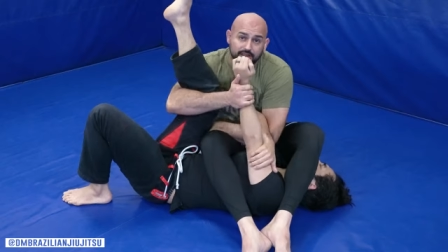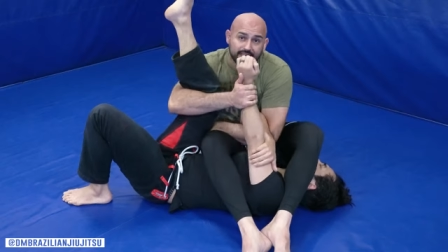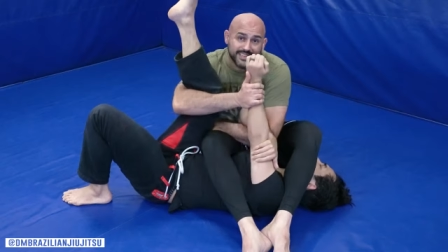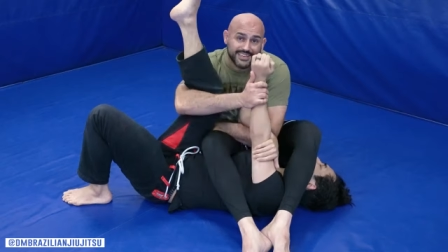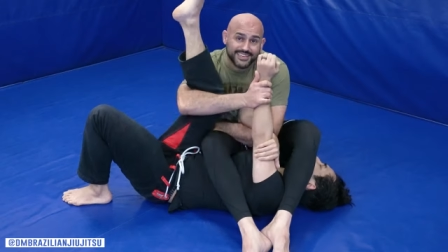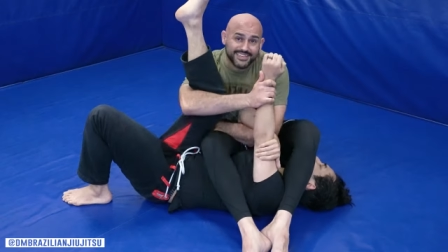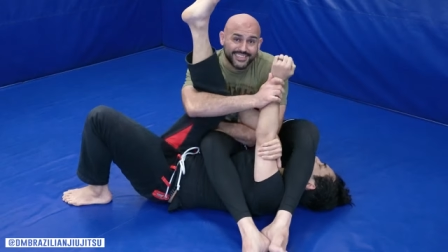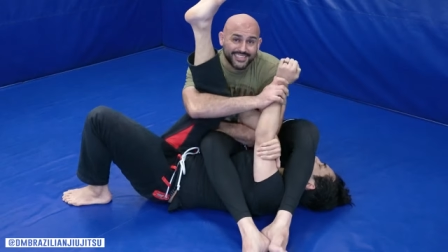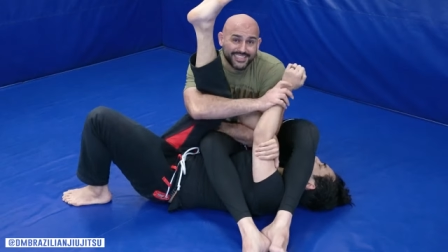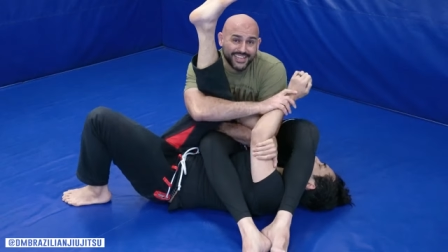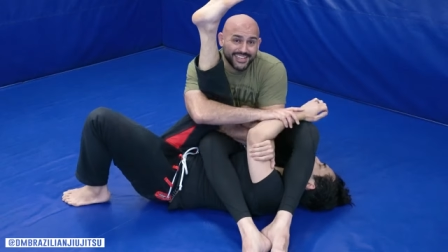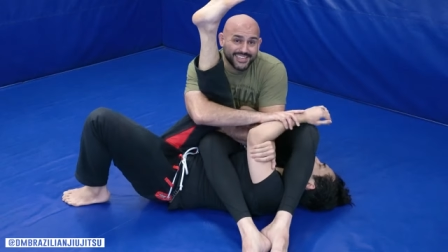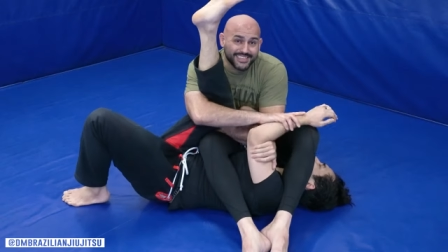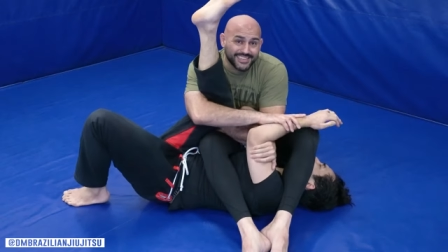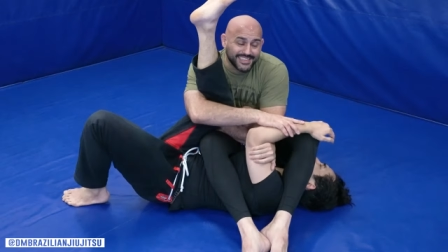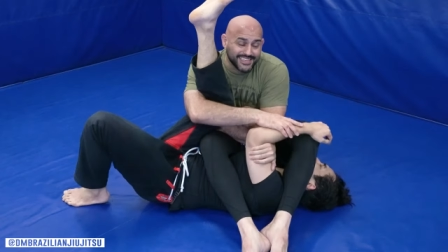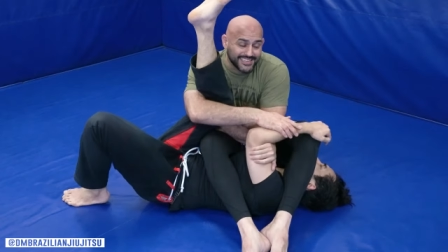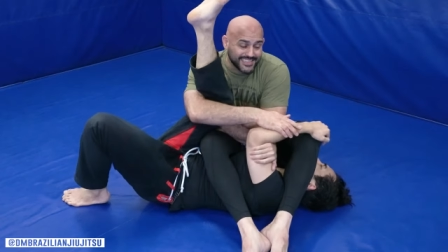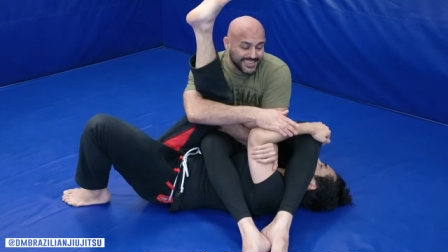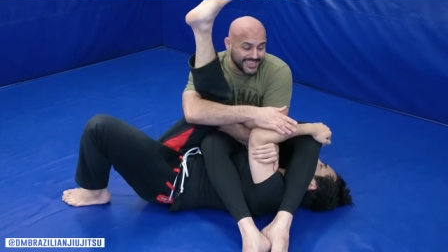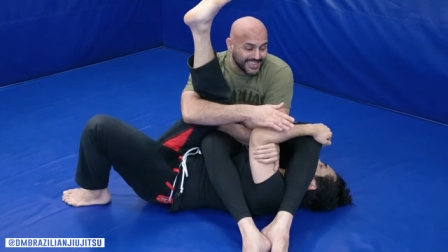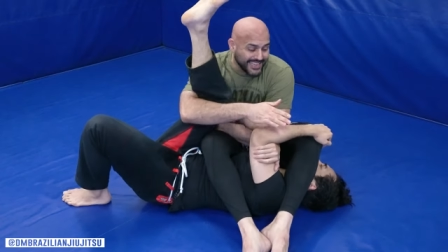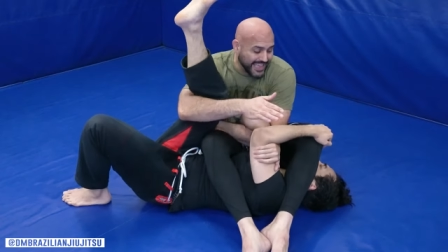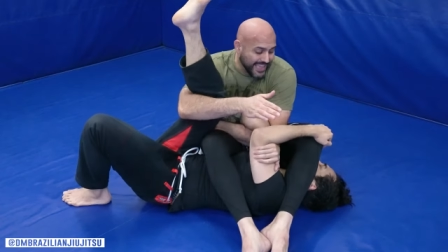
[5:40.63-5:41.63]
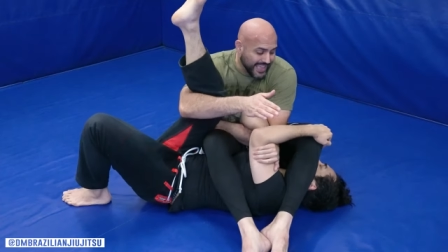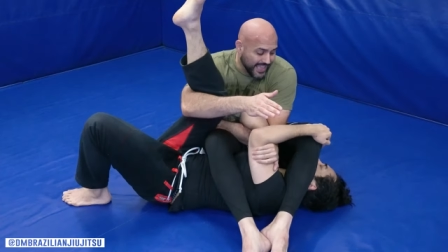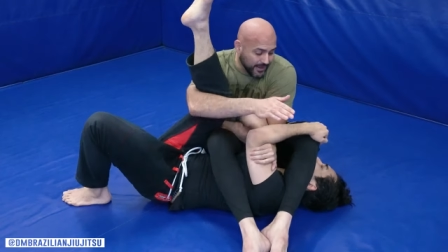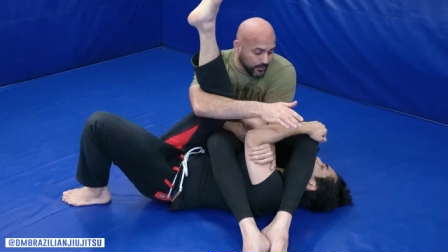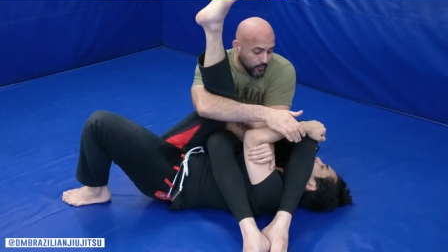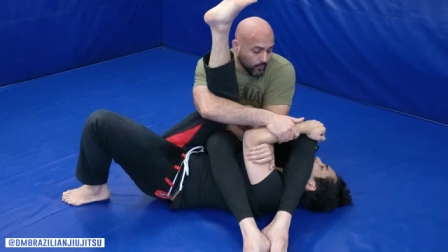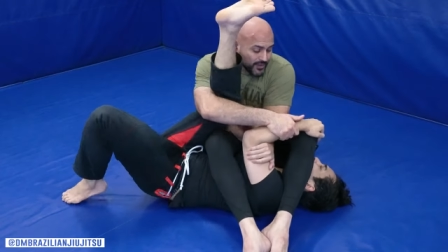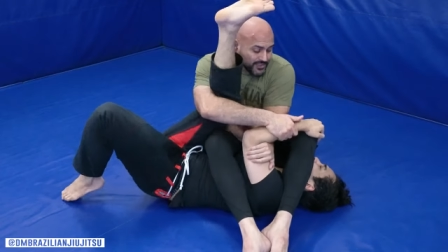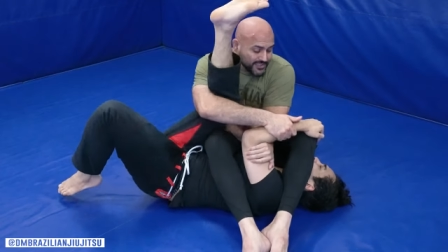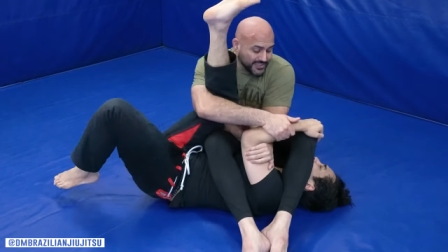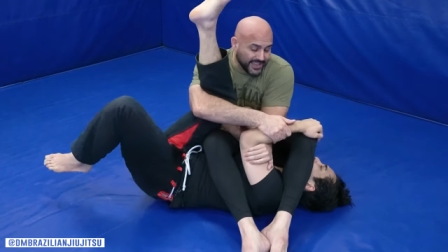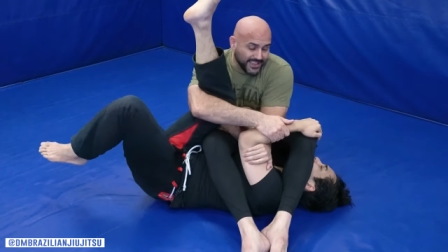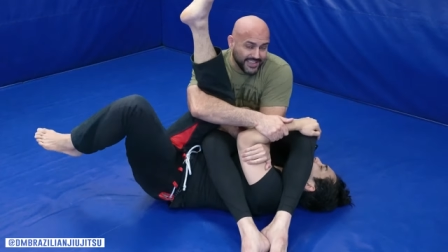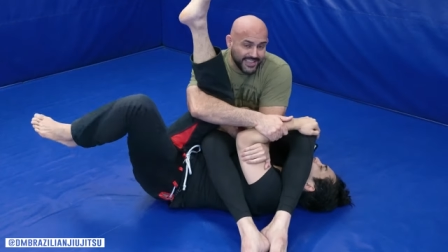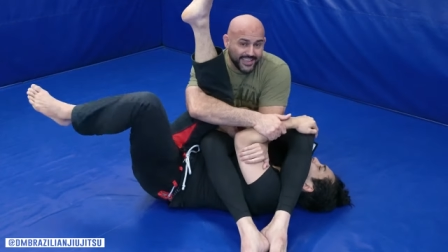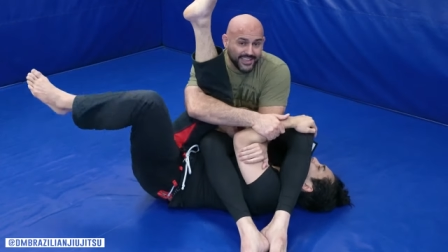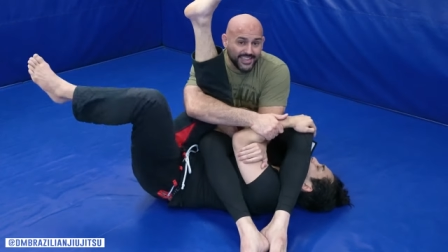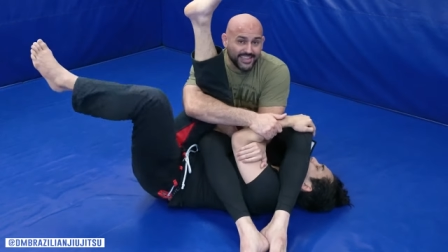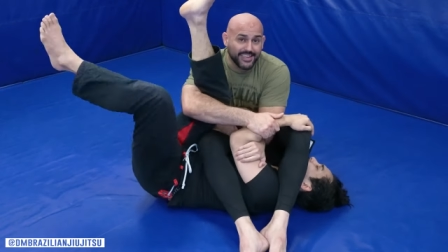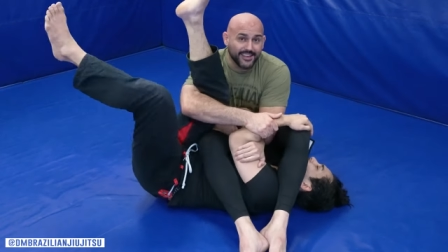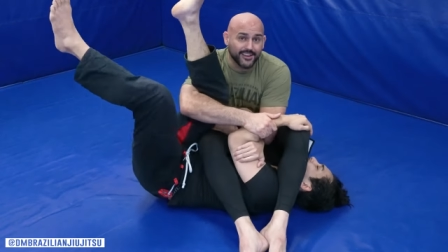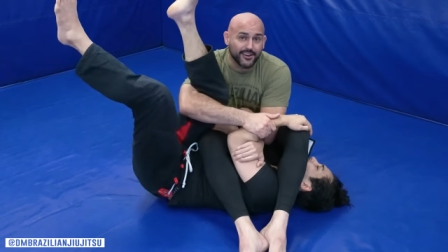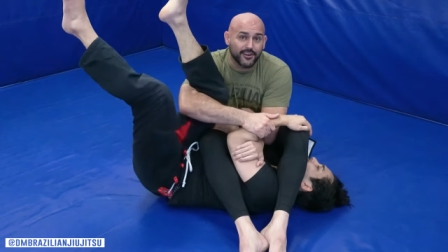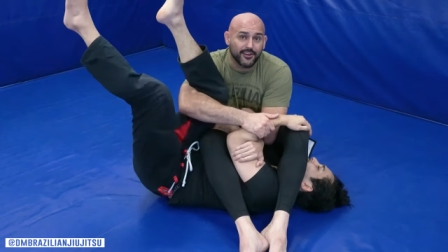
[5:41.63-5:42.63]
he extends his leg once I
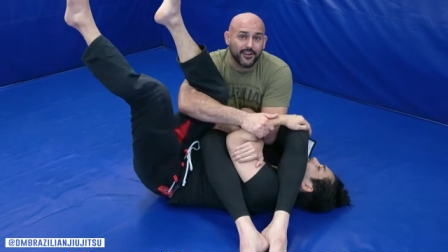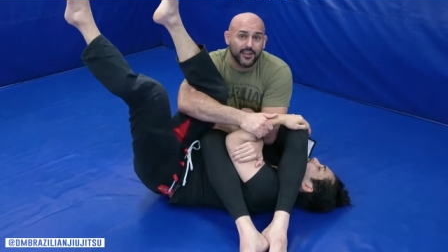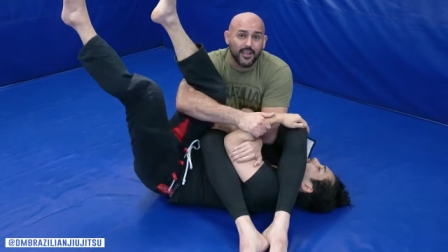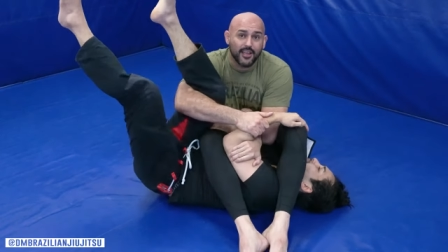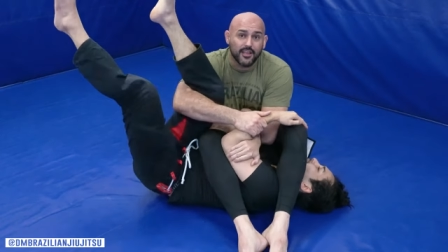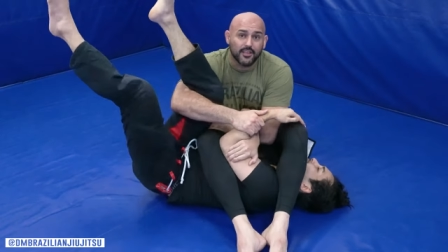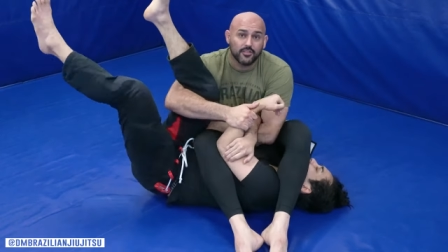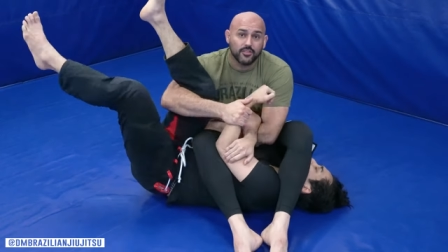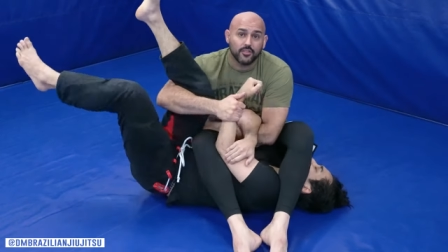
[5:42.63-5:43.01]
get here,